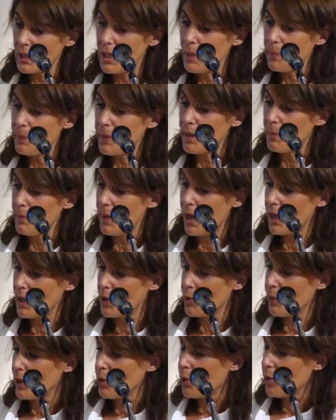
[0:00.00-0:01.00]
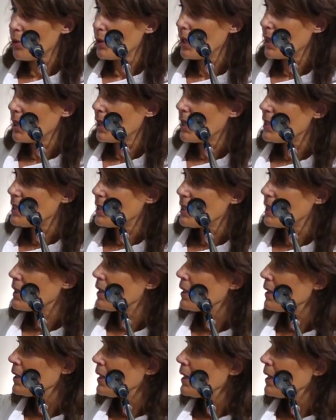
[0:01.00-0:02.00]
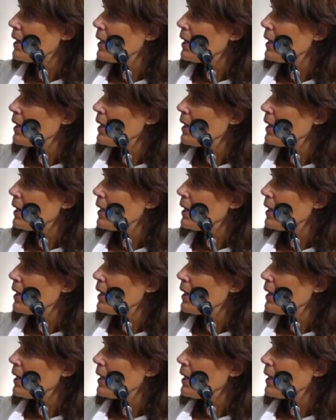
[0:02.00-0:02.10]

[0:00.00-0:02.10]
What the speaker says: keep in mind when organizing